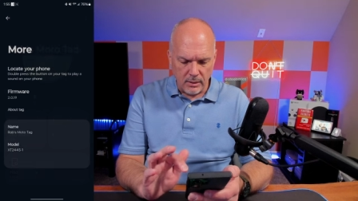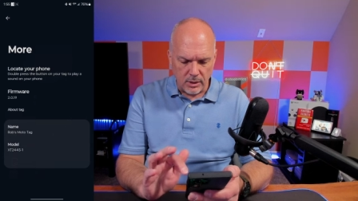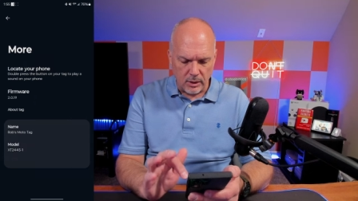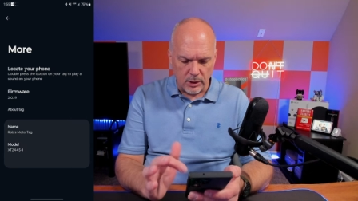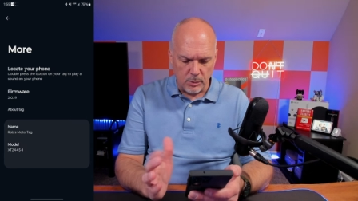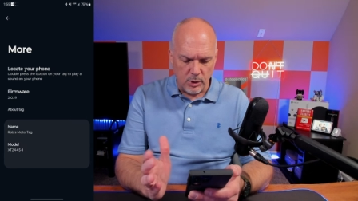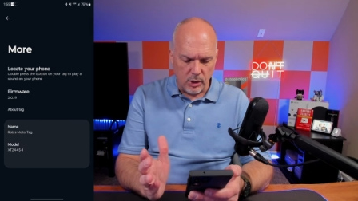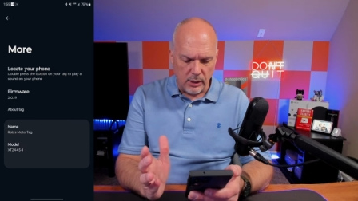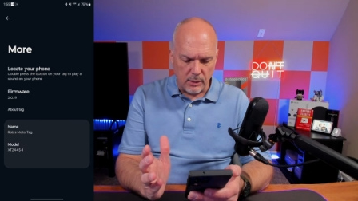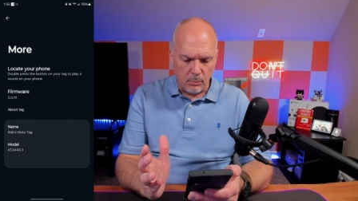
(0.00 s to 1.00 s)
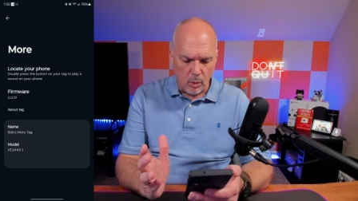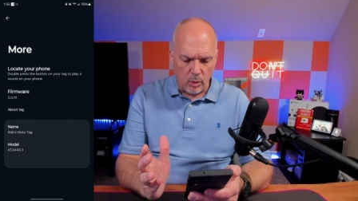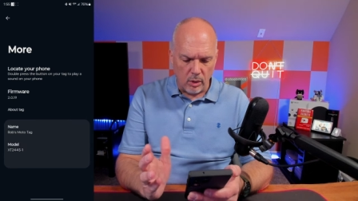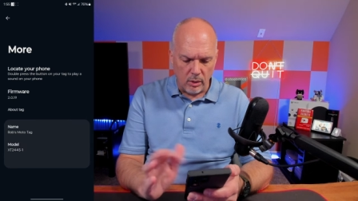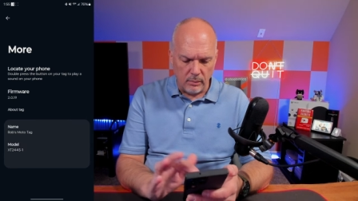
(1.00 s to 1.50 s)
So, because when you click
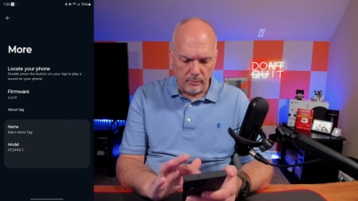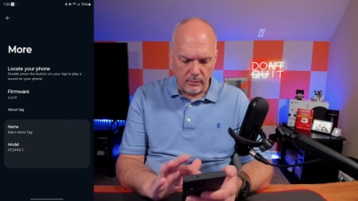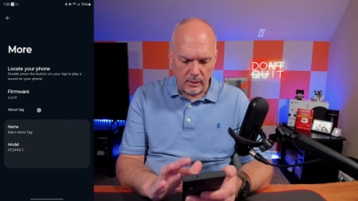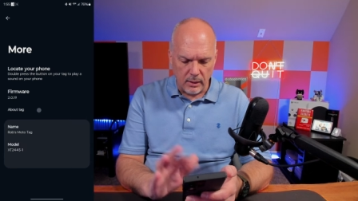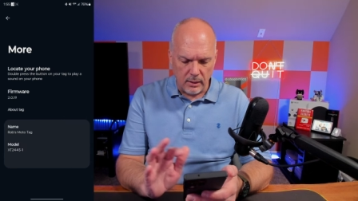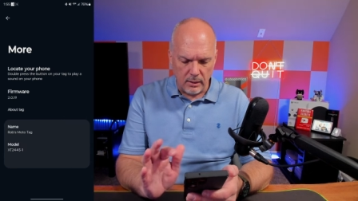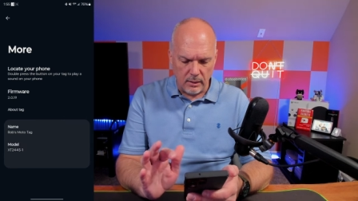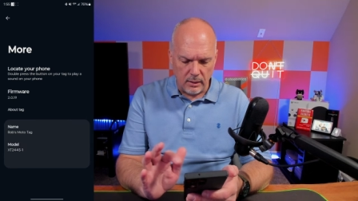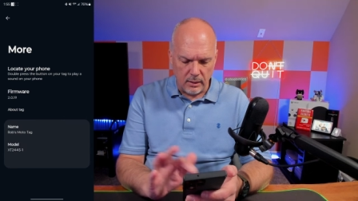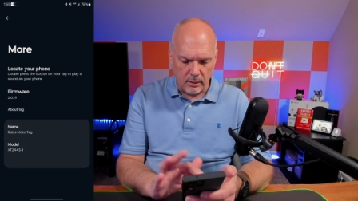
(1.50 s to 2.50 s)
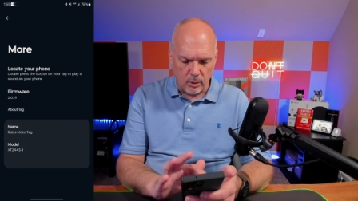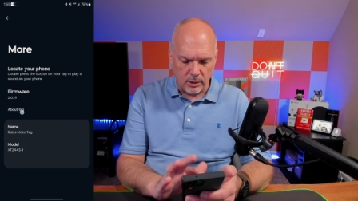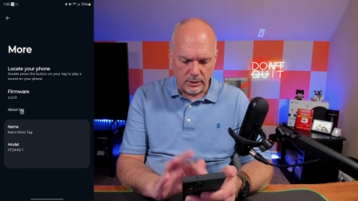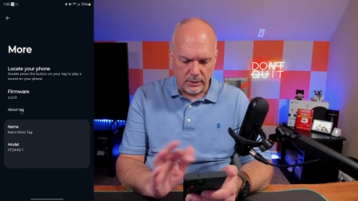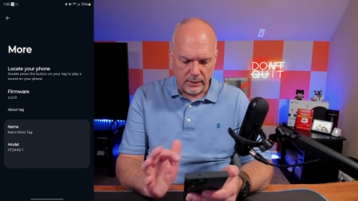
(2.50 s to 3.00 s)
more, uh, of
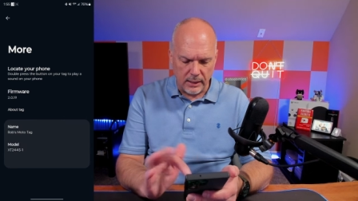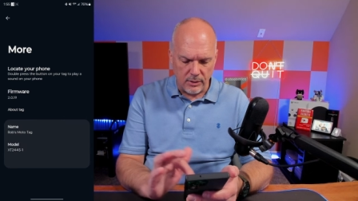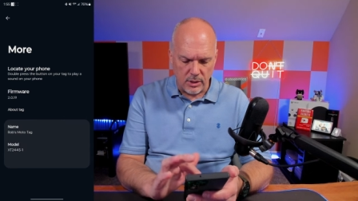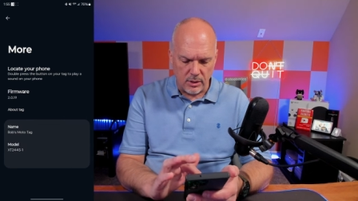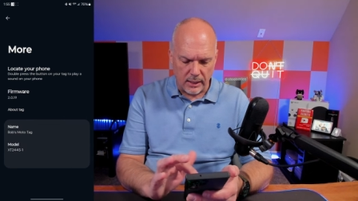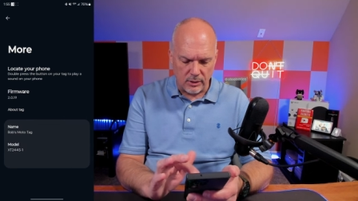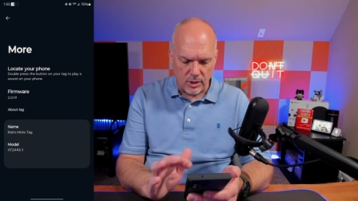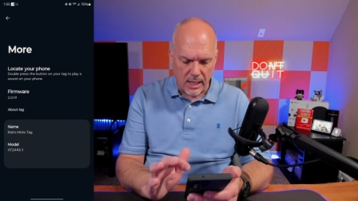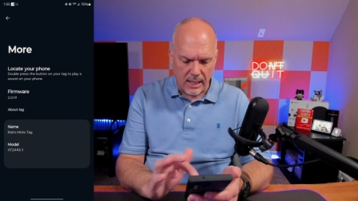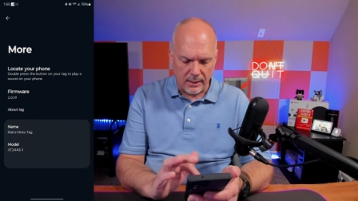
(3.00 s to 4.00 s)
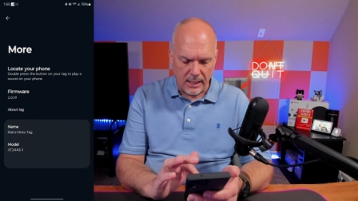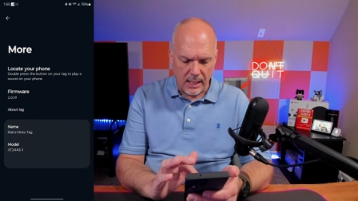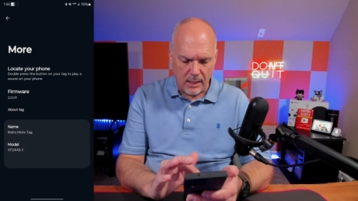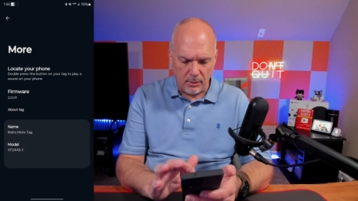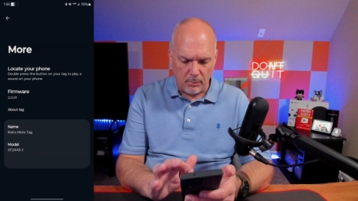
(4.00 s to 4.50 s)
course, it gives you like the tag
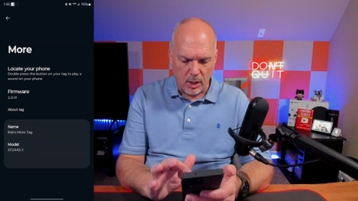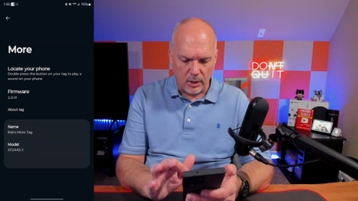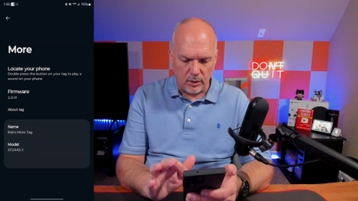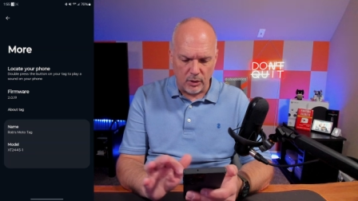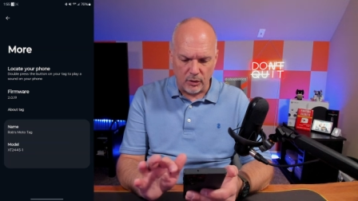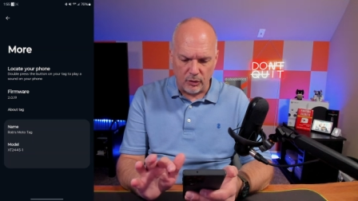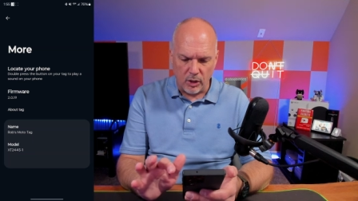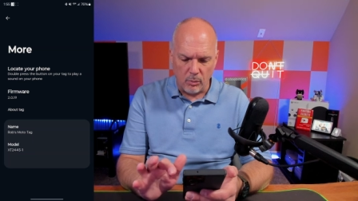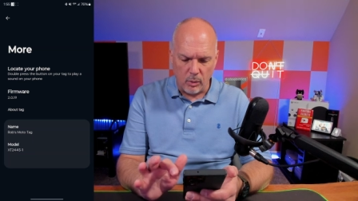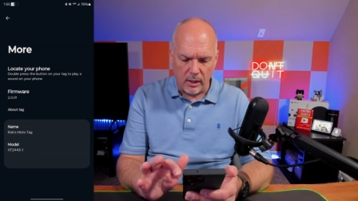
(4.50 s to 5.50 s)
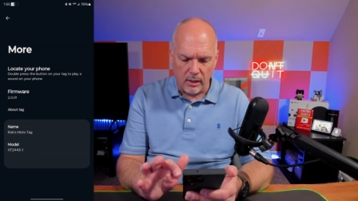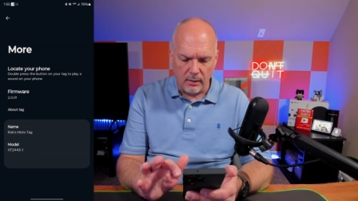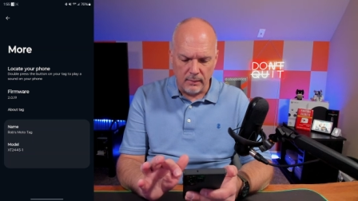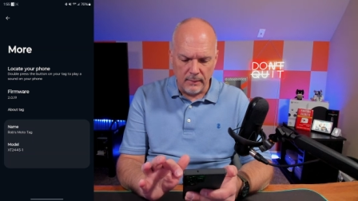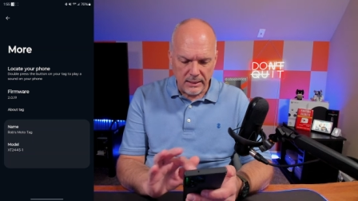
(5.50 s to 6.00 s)
name, the model, the
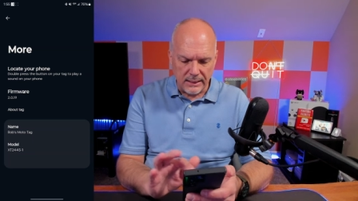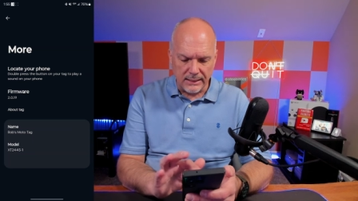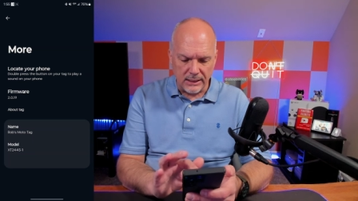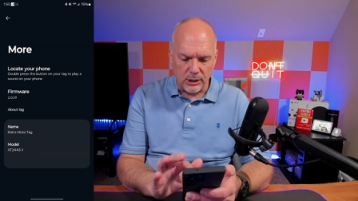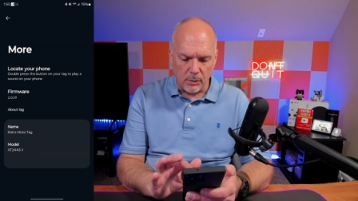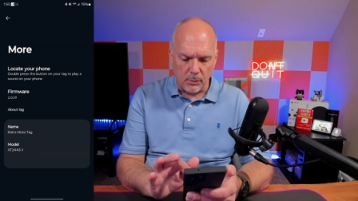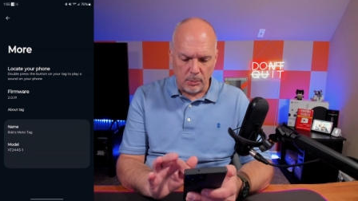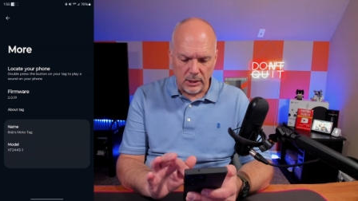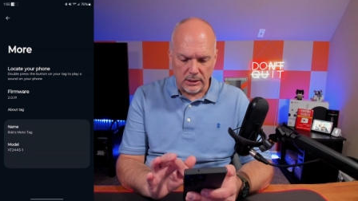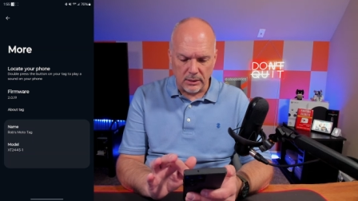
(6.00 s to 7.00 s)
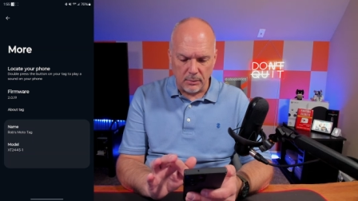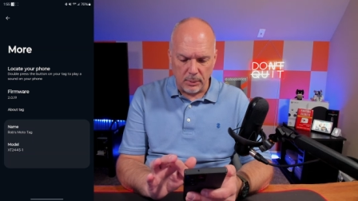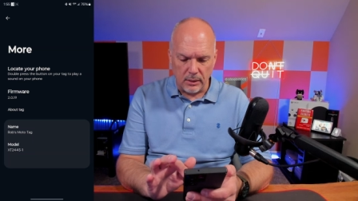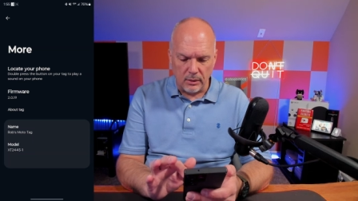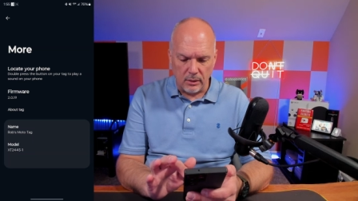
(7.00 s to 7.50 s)
firmware. See, it says double press the
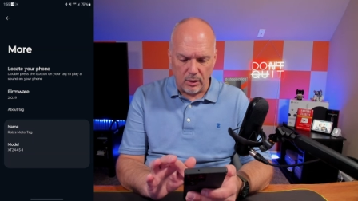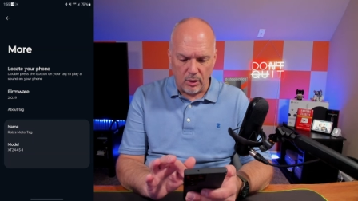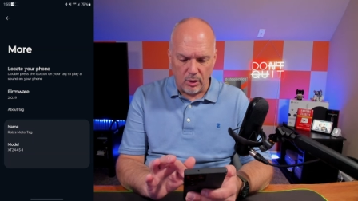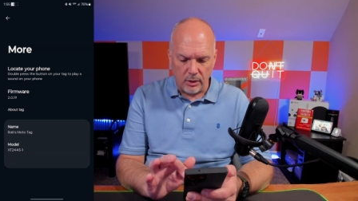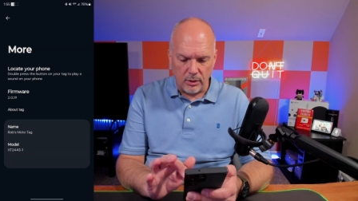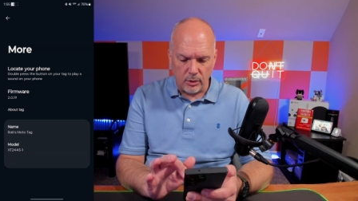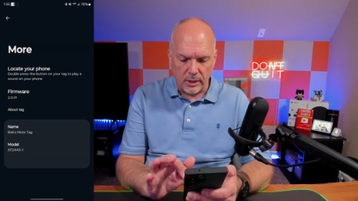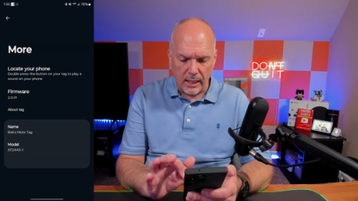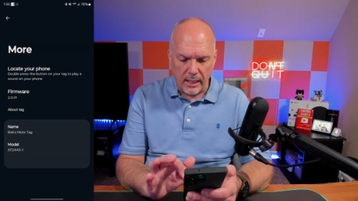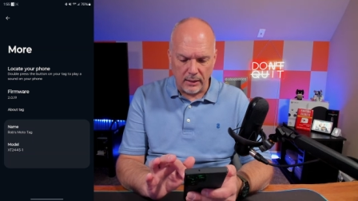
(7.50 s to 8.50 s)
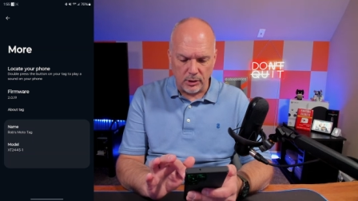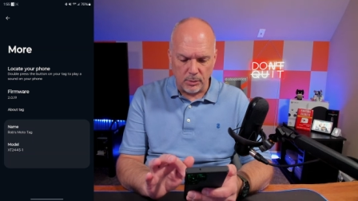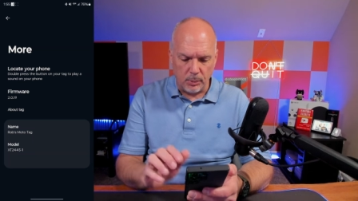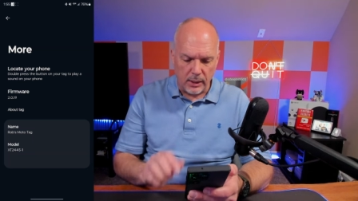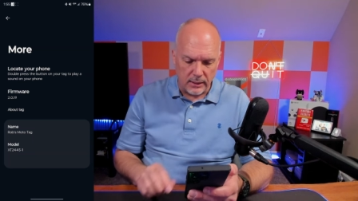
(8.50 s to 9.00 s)
button on your tag
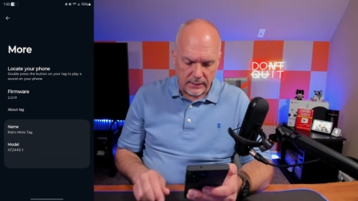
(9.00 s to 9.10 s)
to play a